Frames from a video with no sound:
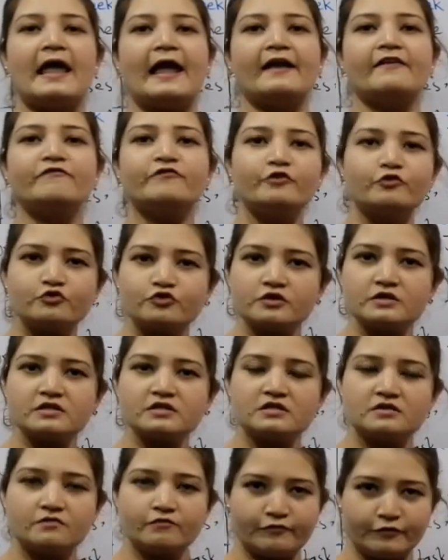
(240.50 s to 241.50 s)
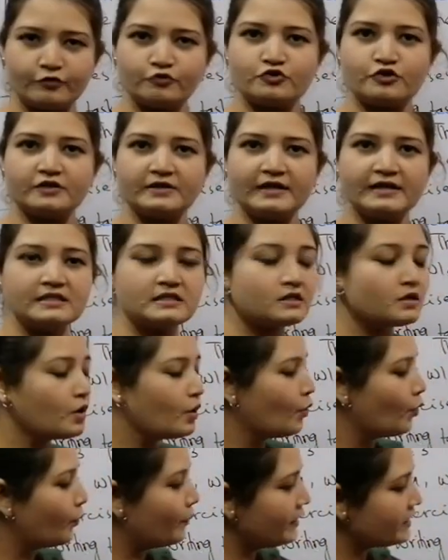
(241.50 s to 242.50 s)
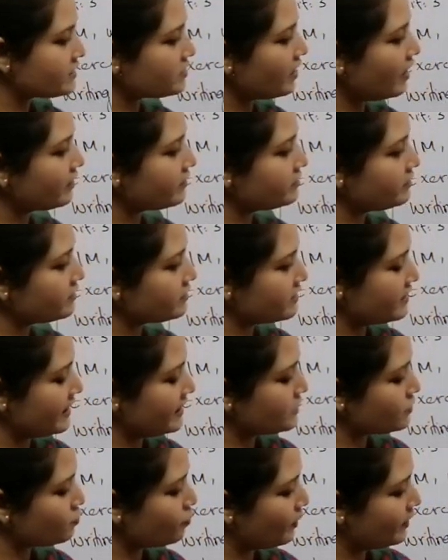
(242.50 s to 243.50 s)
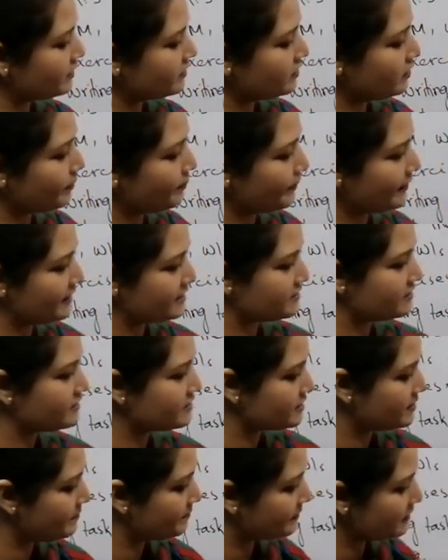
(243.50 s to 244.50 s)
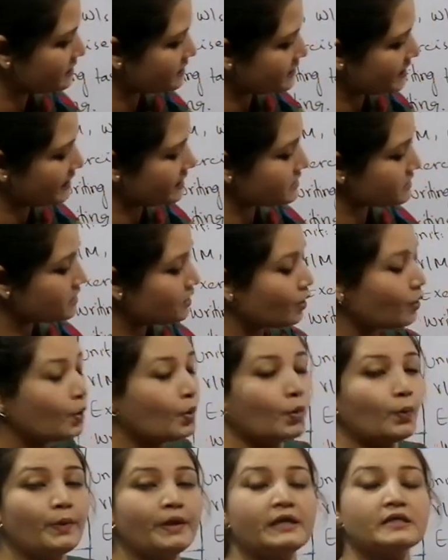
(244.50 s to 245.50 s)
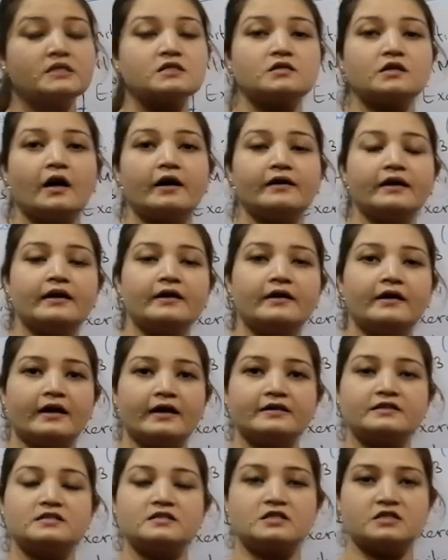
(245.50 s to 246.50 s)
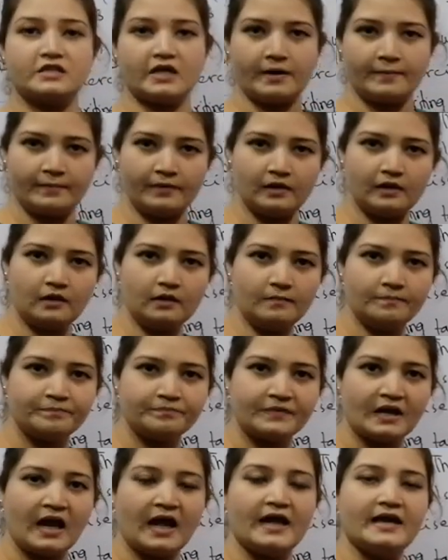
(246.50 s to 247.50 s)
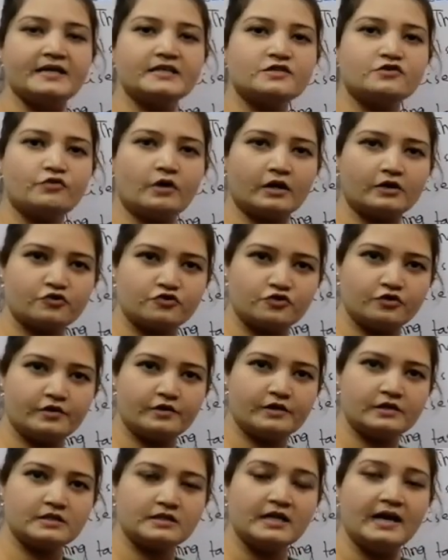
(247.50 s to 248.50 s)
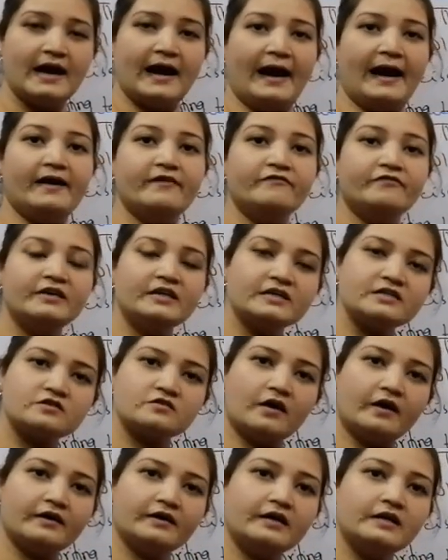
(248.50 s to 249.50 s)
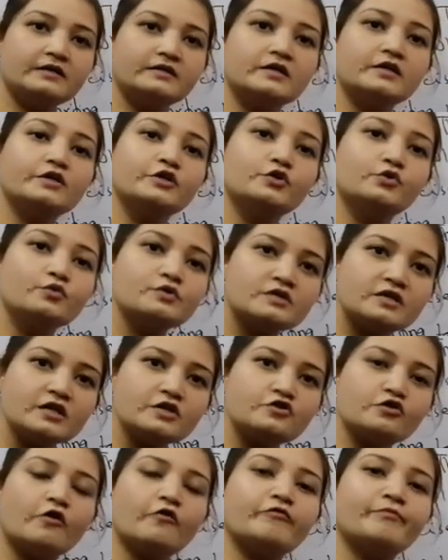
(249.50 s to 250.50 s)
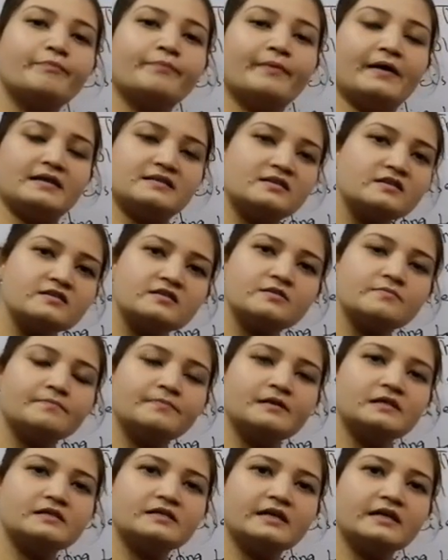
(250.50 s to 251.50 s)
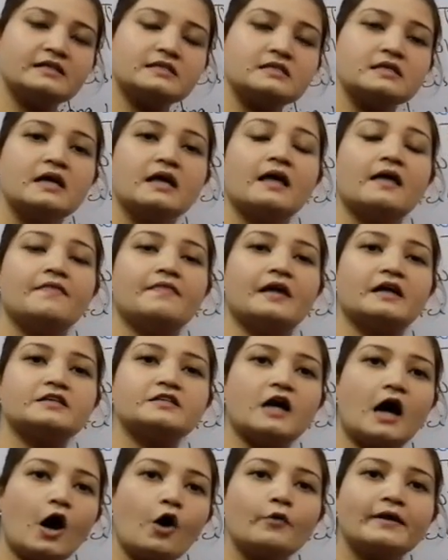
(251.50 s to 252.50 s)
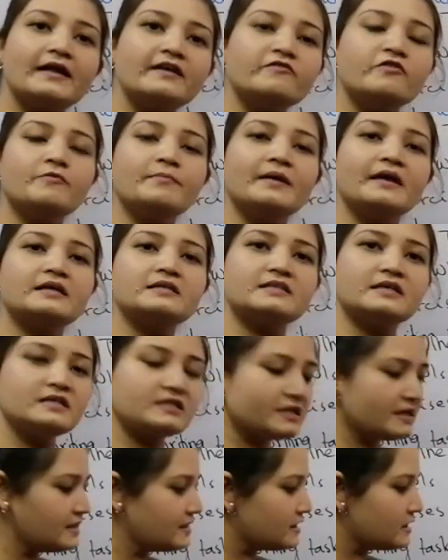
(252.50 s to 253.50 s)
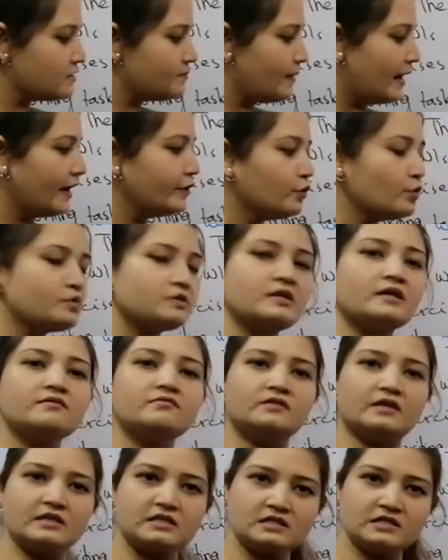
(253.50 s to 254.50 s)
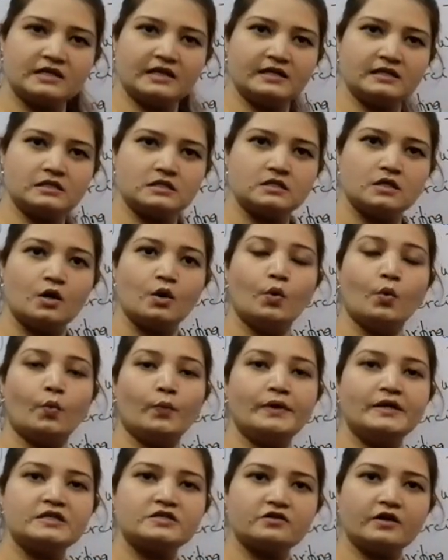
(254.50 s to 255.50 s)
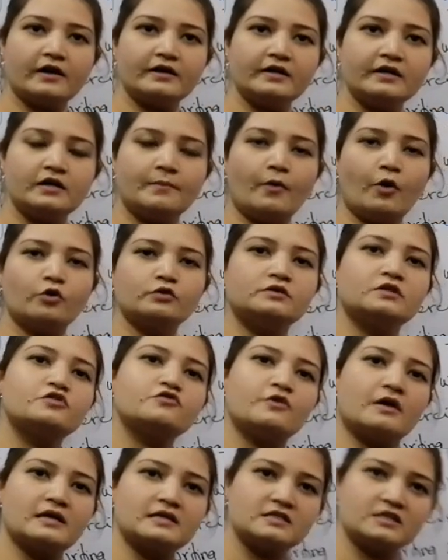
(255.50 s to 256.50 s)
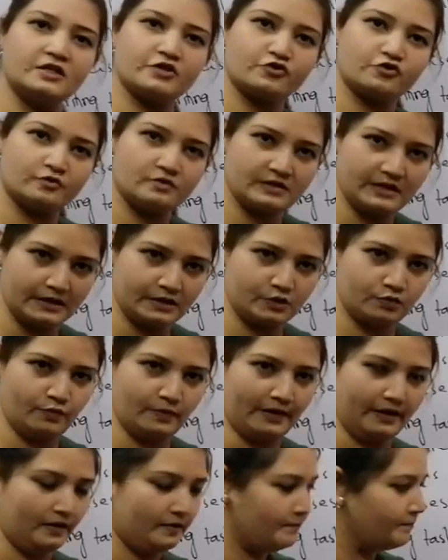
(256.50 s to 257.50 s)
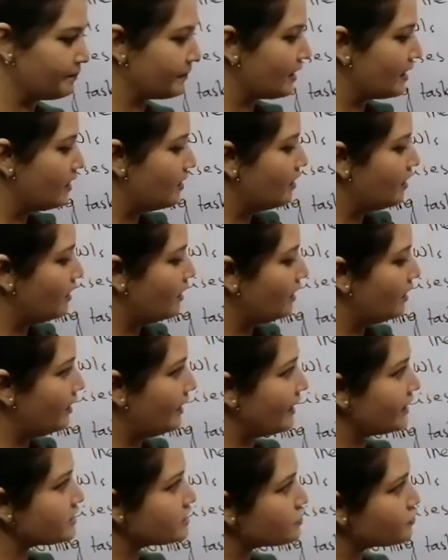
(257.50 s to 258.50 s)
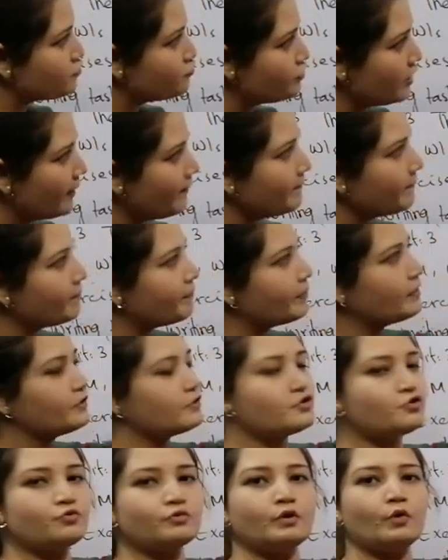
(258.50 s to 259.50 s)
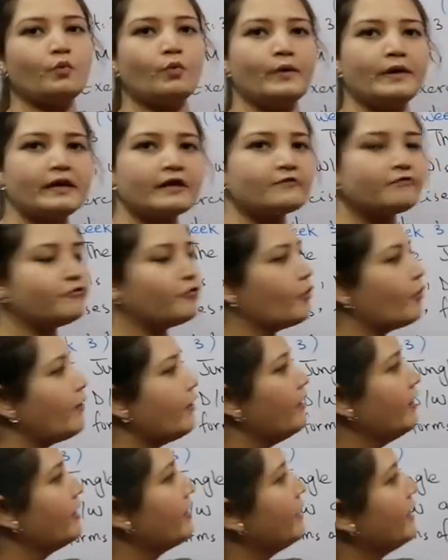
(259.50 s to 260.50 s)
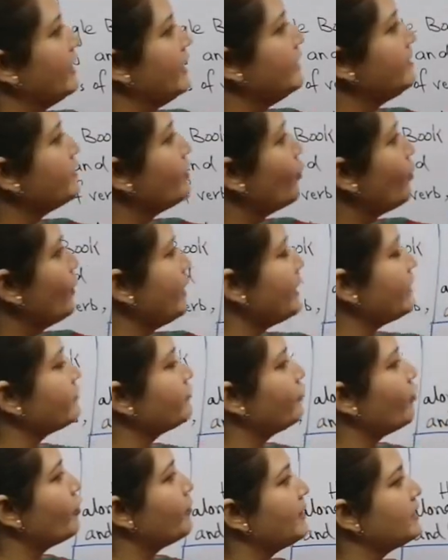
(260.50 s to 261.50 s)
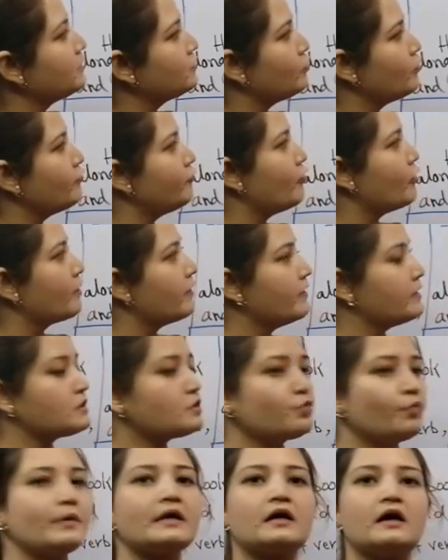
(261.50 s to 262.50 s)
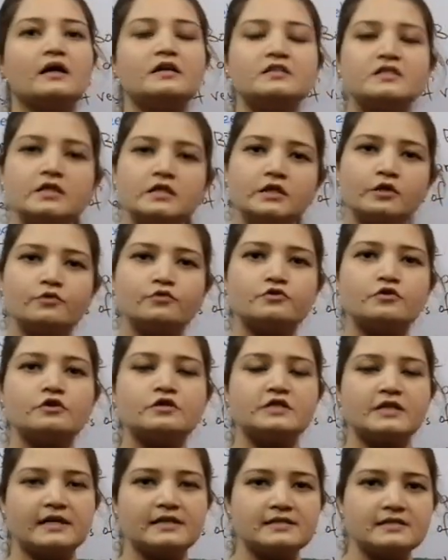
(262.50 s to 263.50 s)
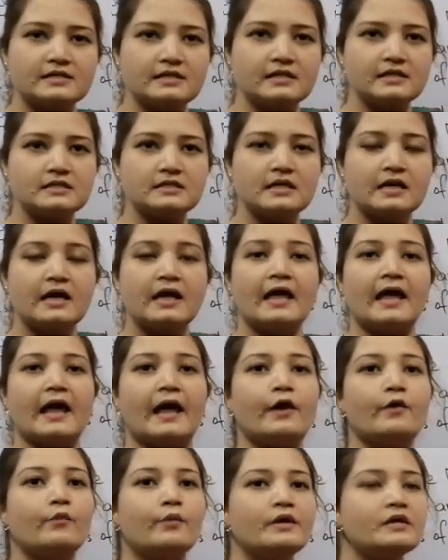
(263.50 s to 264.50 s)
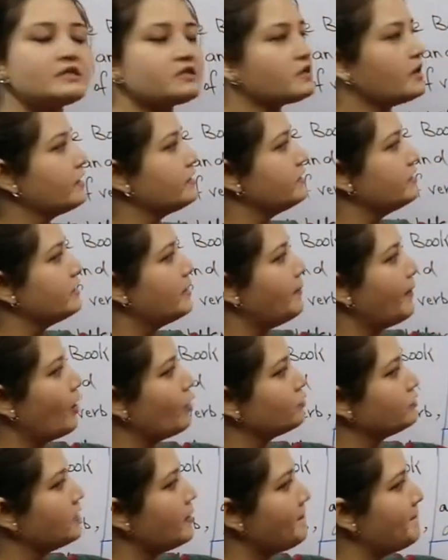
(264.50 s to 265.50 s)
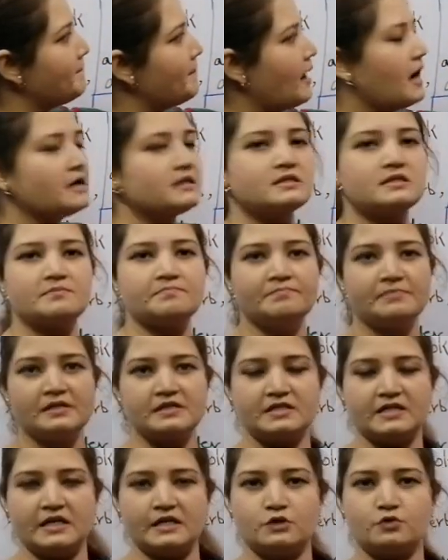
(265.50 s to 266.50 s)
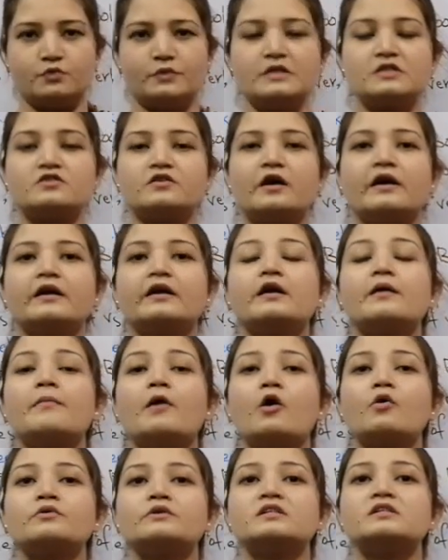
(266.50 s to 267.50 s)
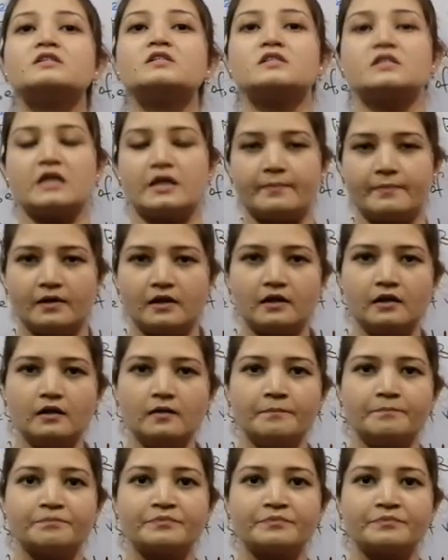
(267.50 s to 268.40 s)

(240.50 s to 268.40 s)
and future tense. We started a tense with the present simple tense. We studied its table, its structures, and we studied the usage of present simple tense, that how can we make sentences by using this tense. We studied about the translations as well. Let's jump to the week 4. In the week 4 month of August, we continued our tenses and we studied about the past simple tense. We studied about its table,